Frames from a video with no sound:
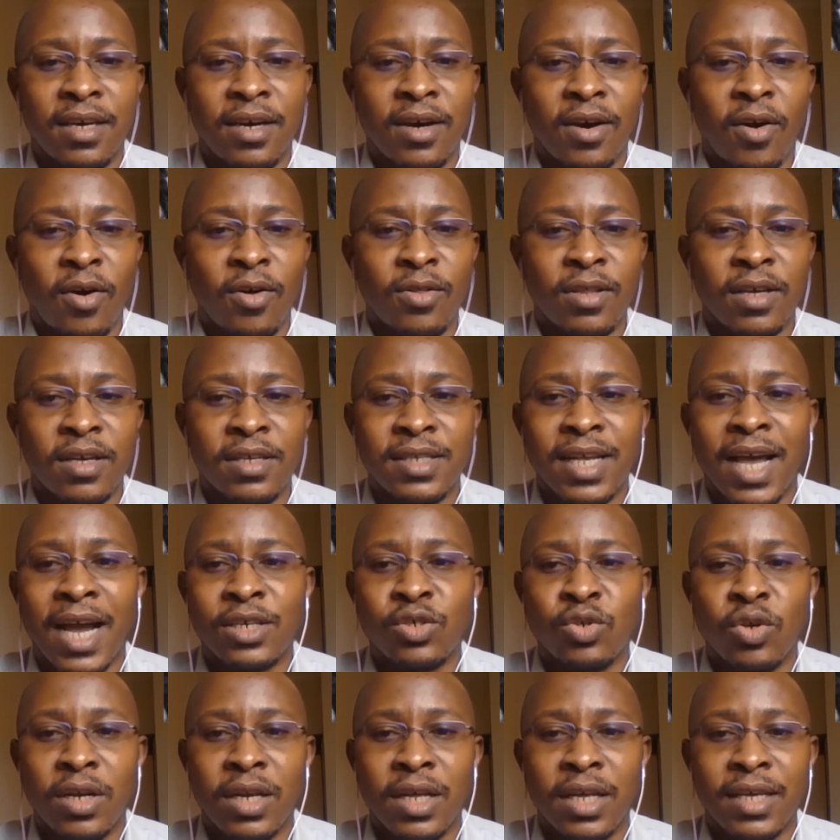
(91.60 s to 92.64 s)
others
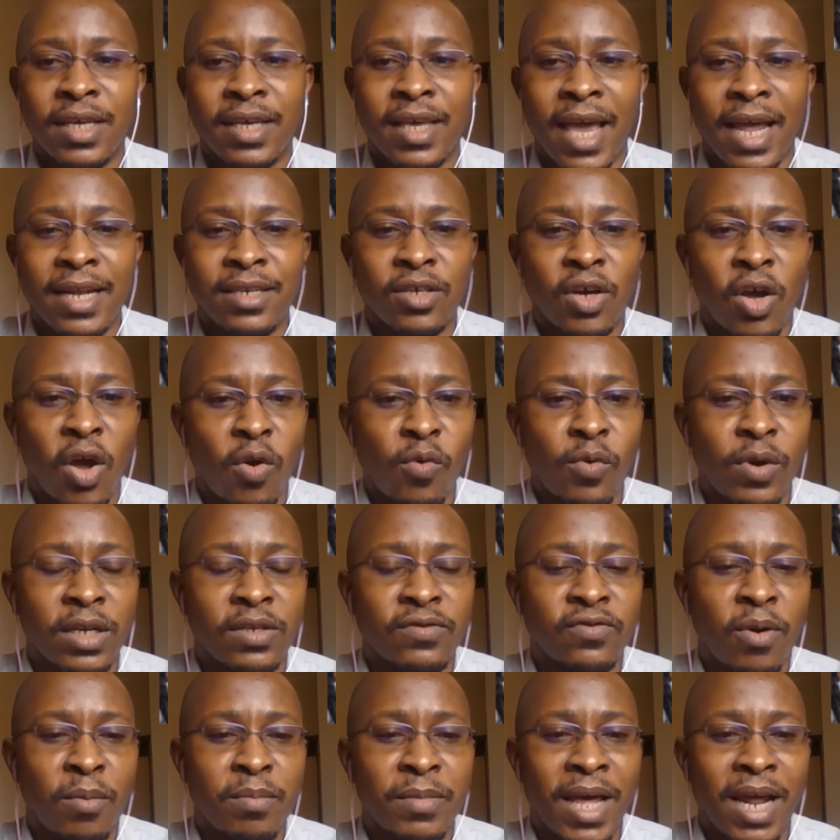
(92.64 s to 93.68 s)
actually get courage
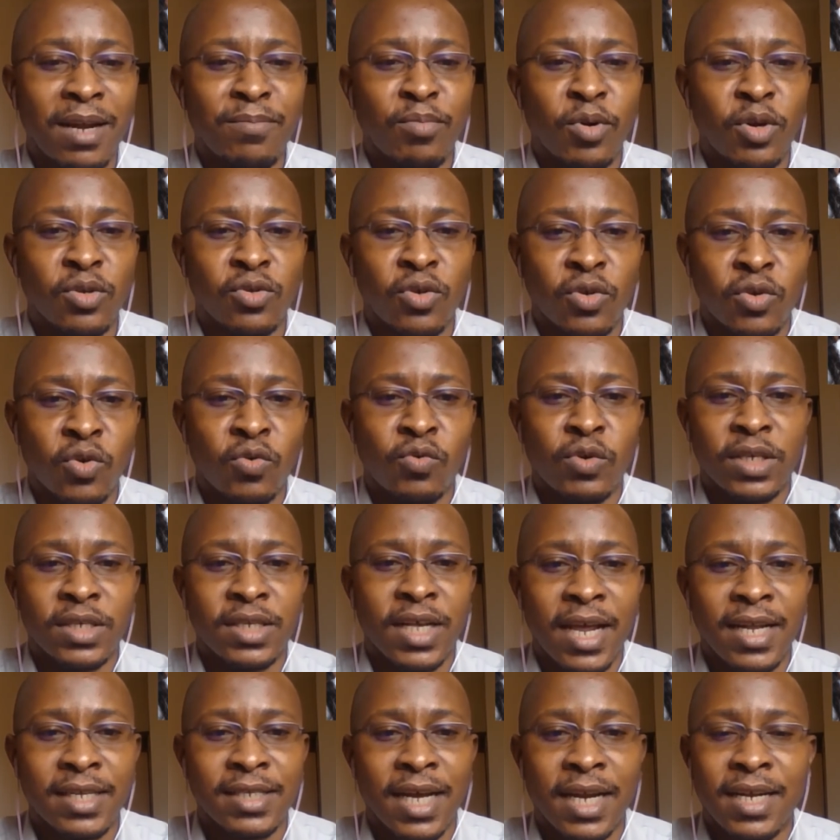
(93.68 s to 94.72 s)
from that person who
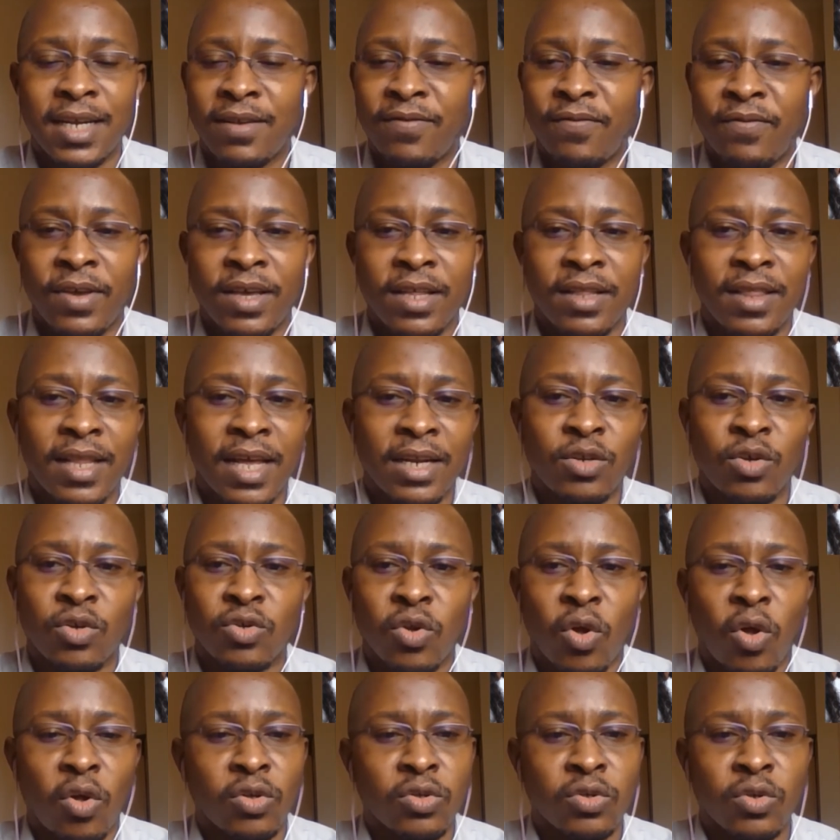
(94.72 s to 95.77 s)
resigns and they feel, let us
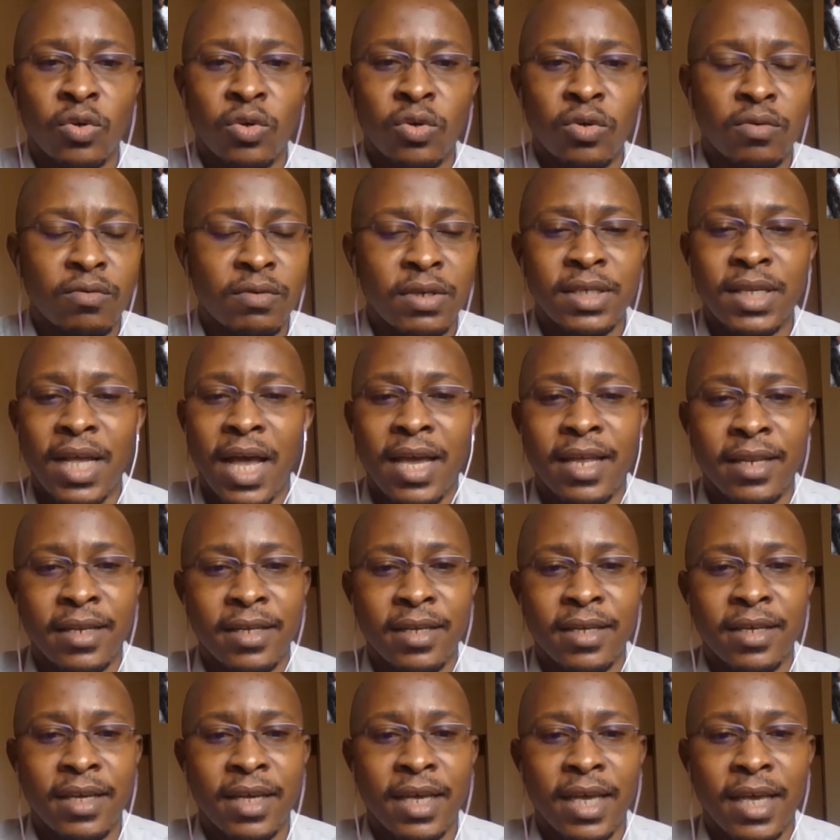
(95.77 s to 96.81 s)
also resign.
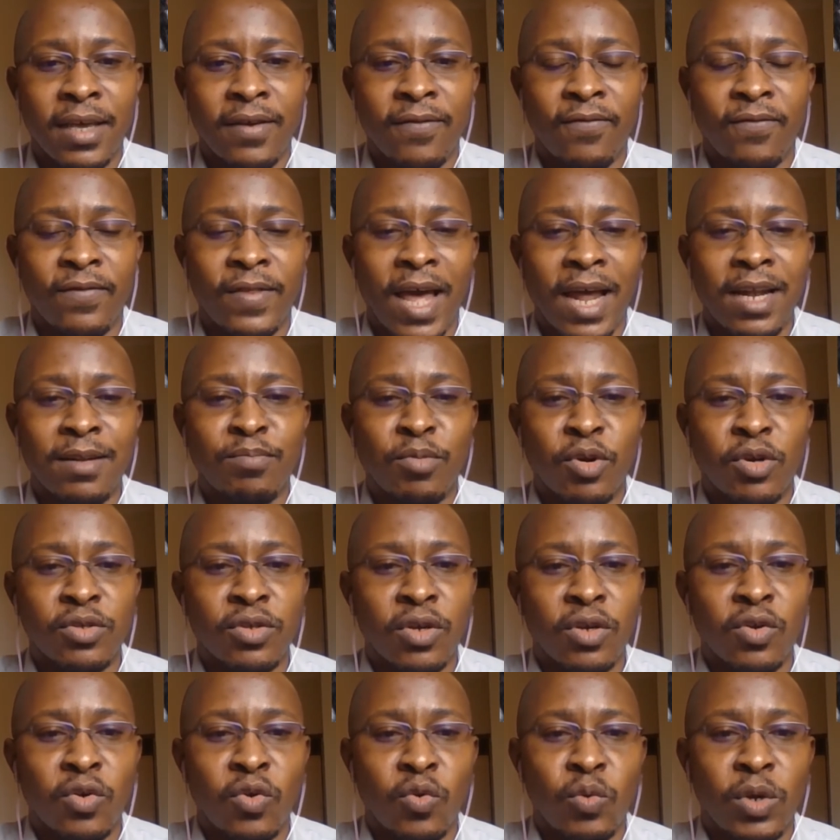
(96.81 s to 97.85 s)
If that
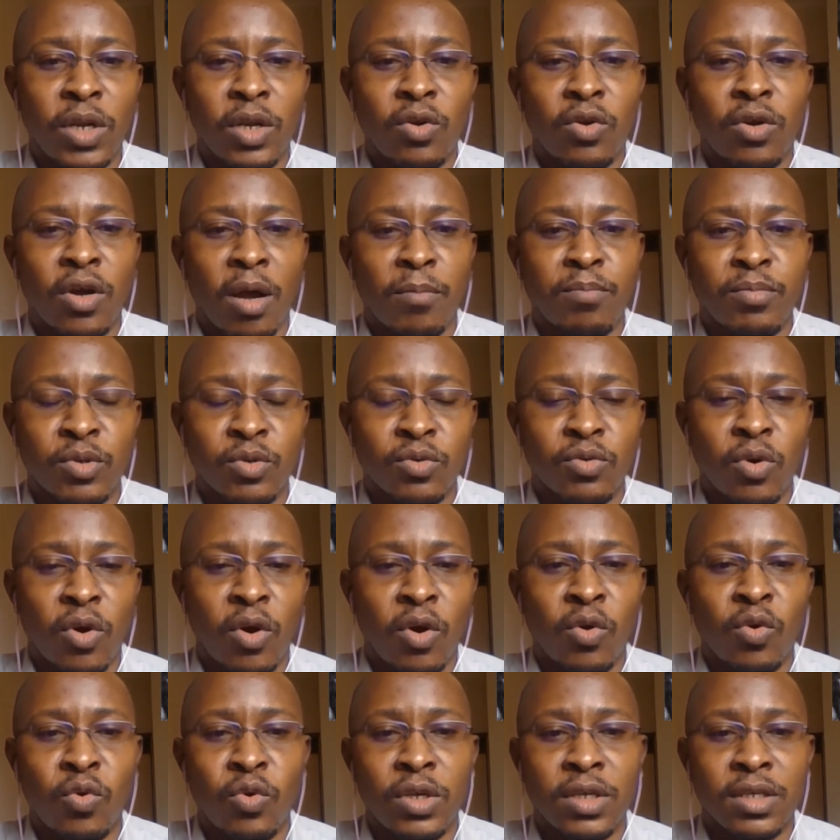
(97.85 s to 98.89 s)
person who we look up to or
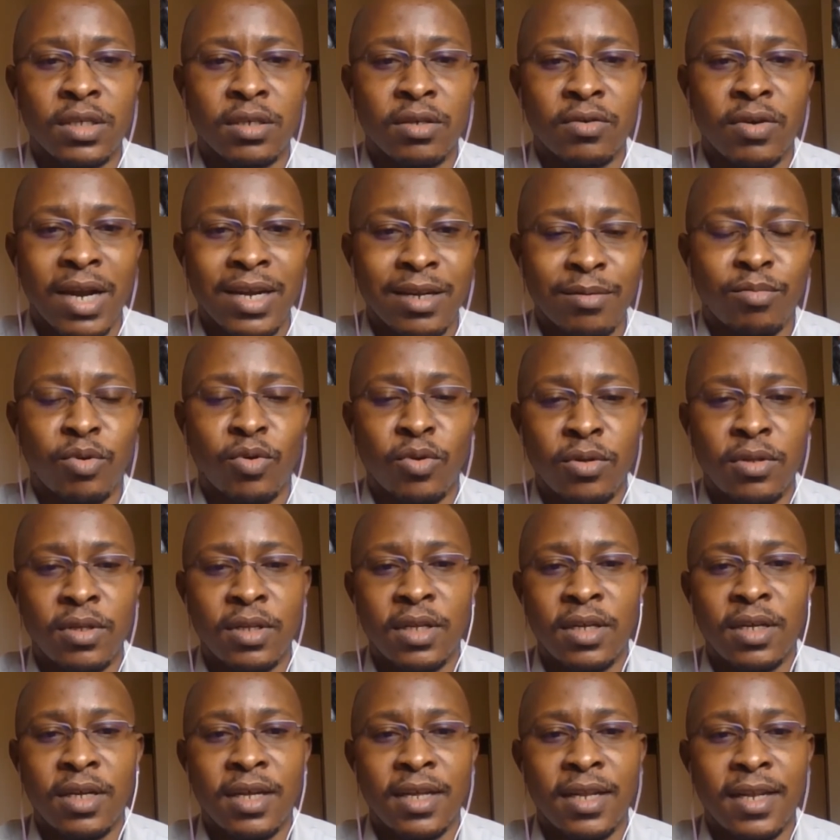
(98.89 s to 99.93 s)
who is credible
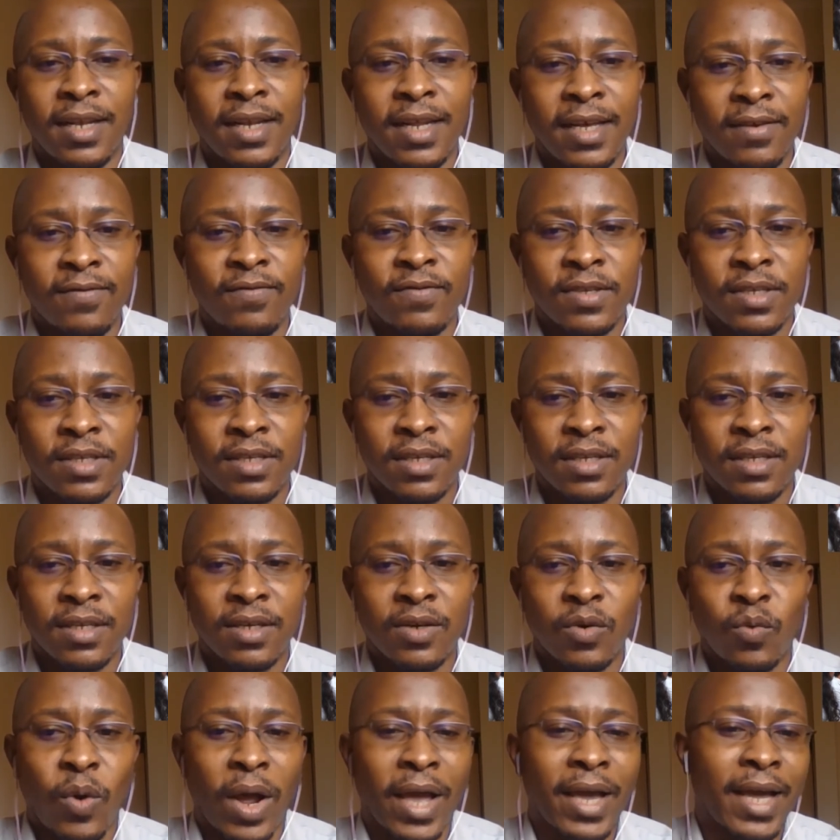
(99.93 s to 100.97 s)
leaves,
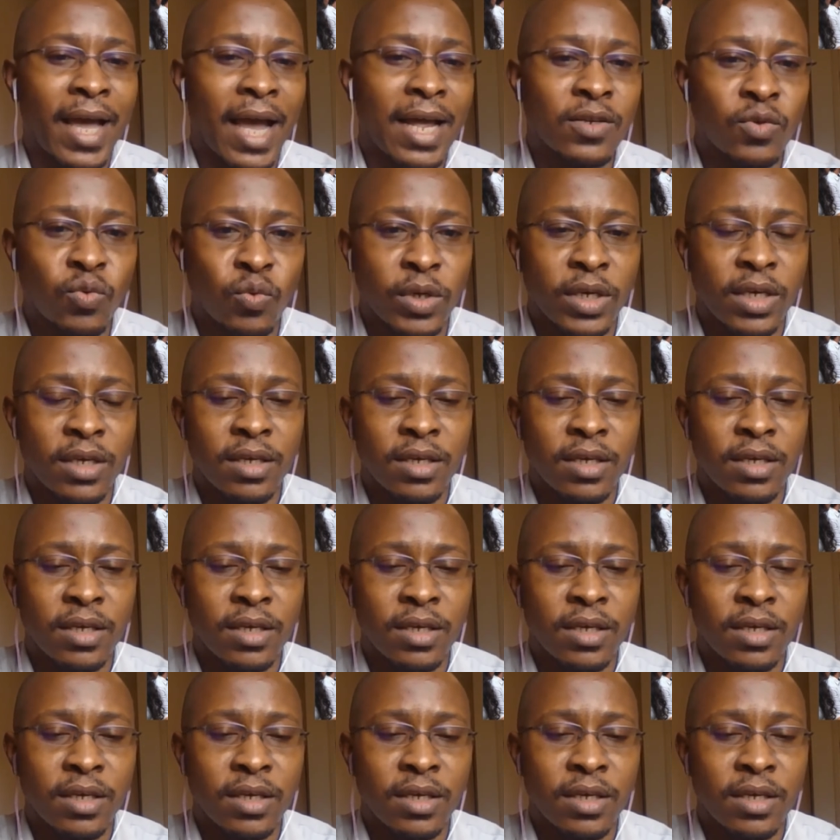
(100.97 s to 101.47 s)
why can't we?